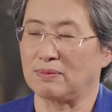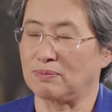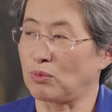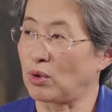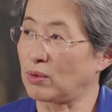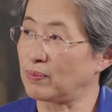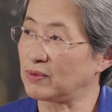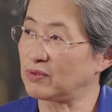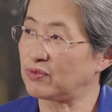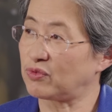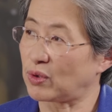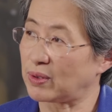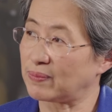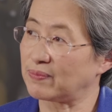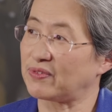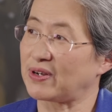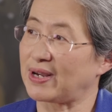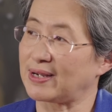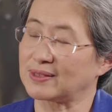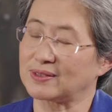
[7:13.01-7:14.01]
mobile
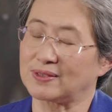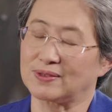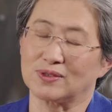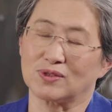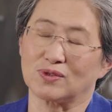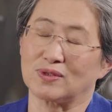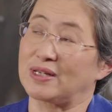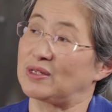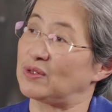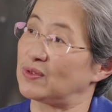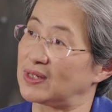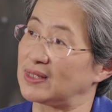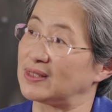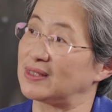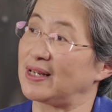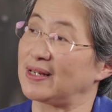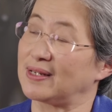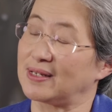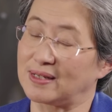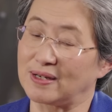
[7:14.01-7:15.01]
form factor, so that you can
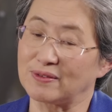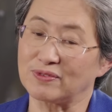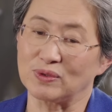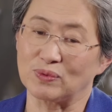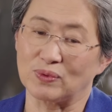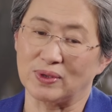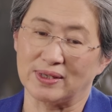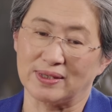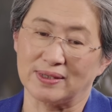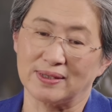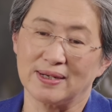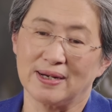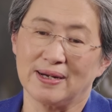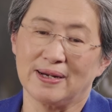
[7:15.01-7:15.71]
take it everywhere.